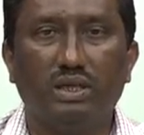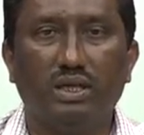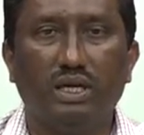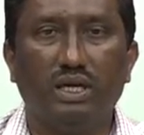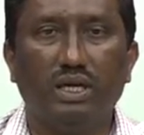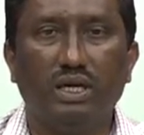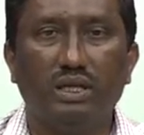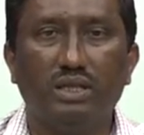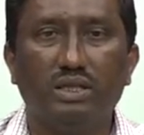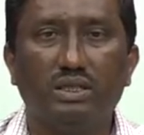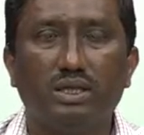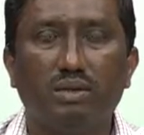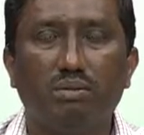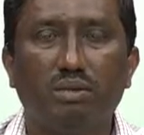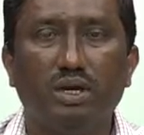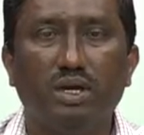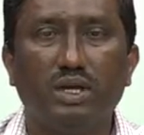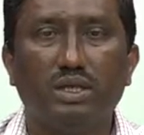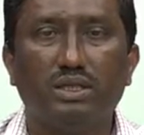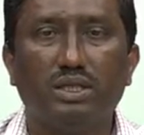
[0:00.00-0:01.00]
Again the
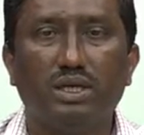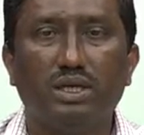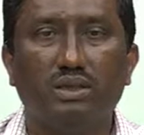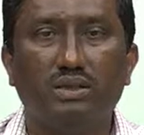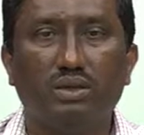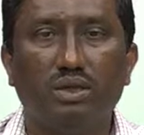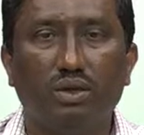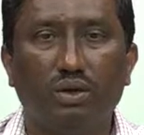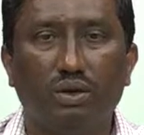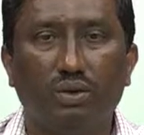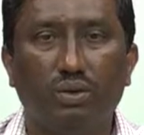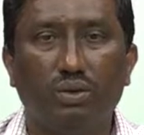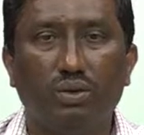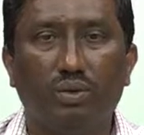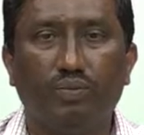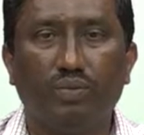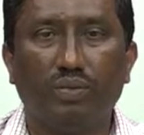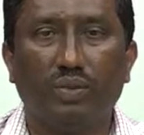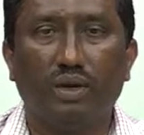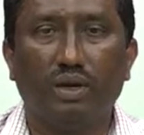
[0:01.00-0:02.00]
stability studies include
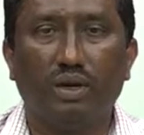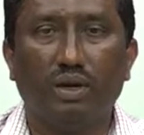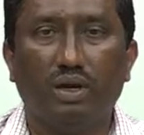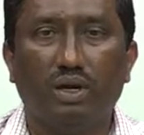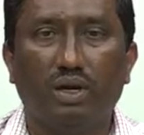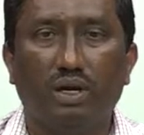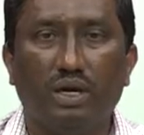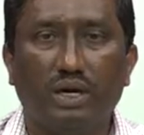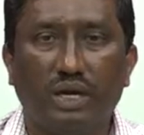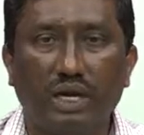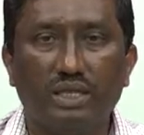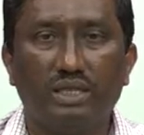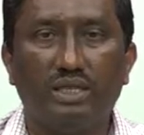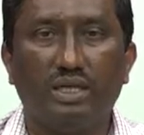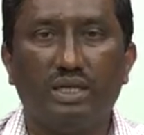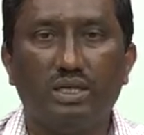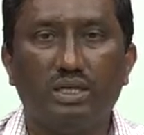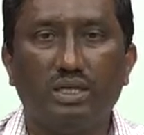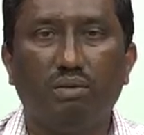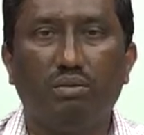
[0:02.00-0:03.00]

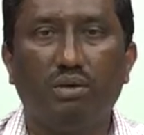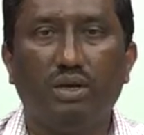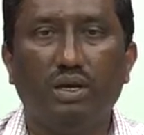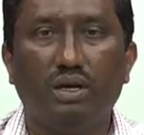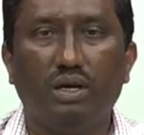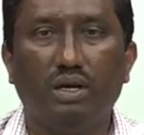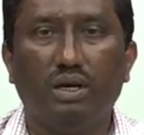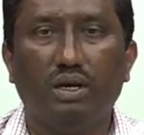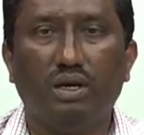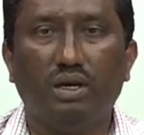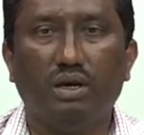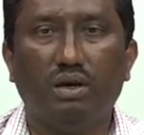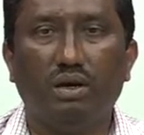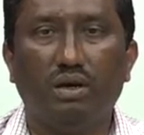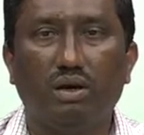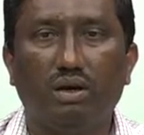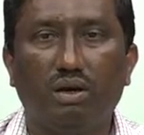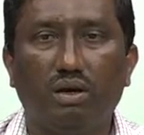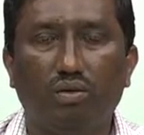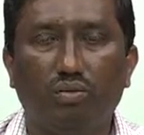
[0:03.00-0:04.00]
transient stability,
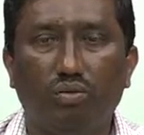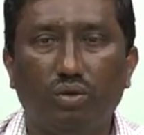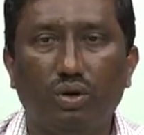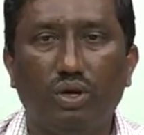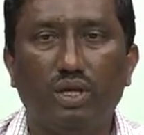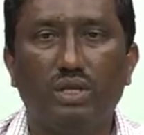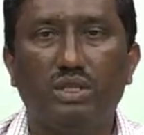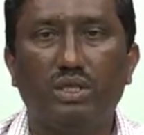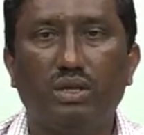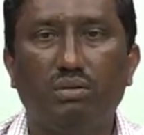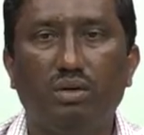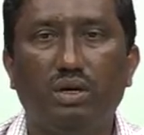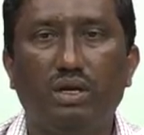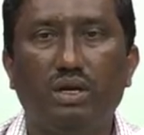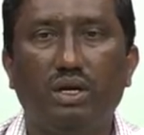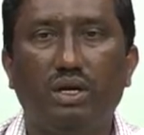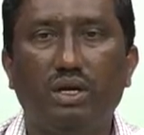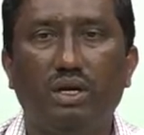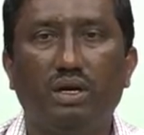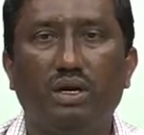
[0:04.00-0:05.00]
voltage
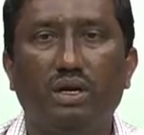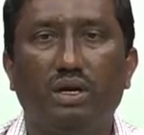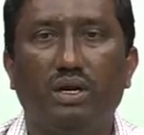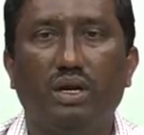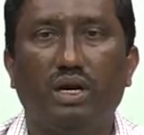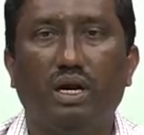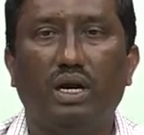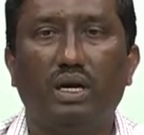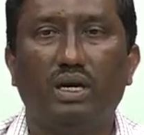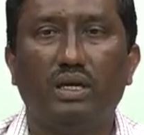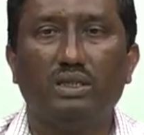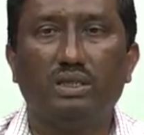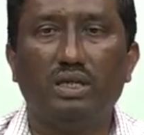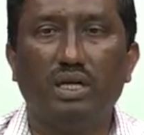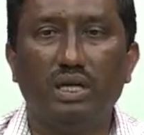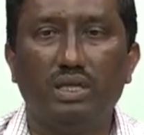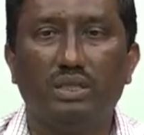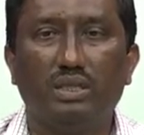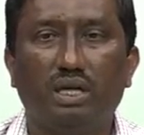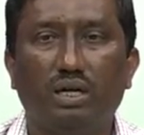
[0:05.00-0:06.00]
stability, and the
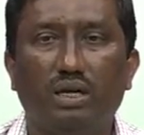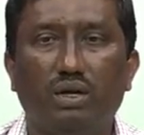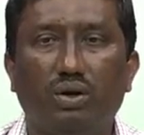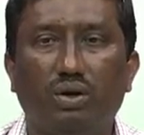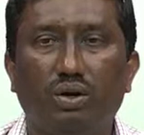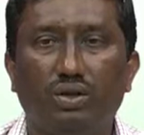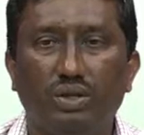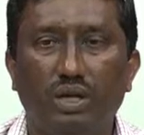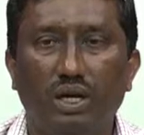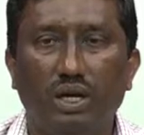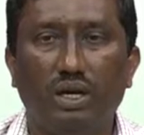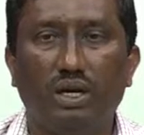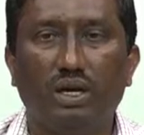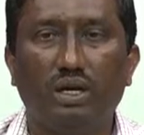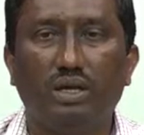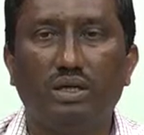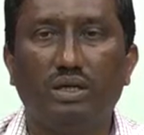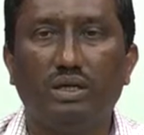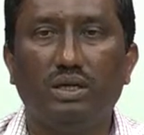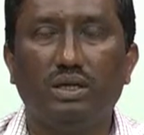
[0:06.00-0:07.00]
steady state
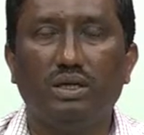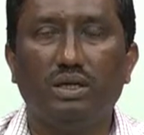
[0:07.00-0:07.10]
oscillatory